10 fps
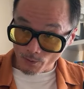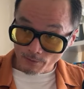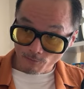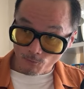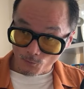
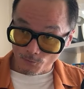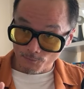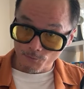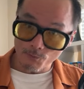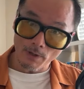for a
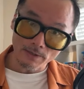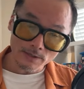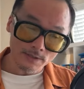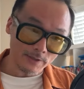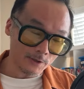few
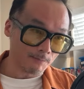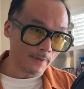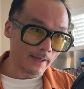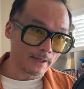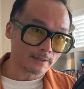months near,
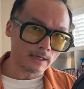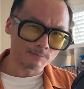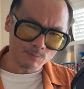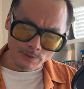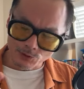and
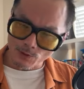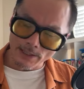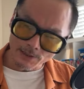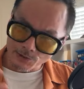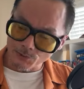I've been
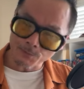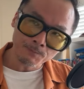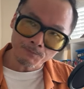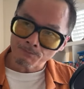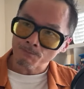trying to
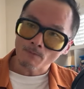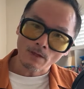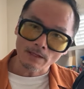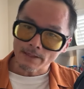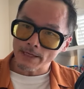
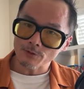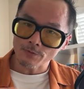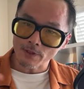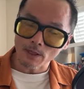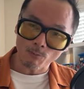engage
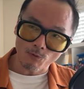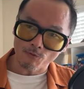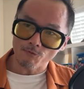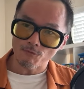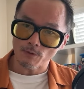with a number
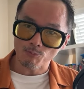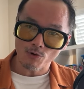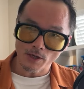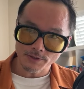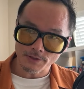of
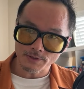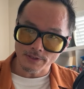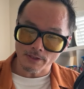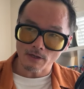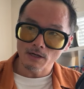projects
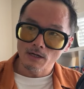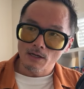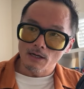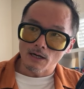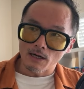there,
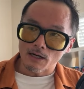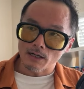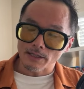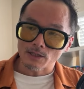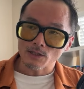
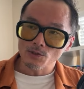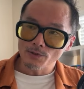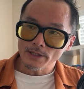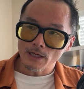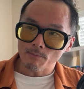
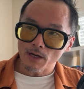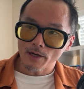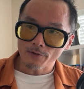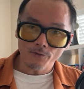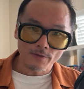including, among
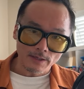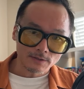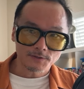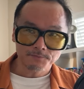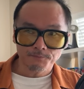other things,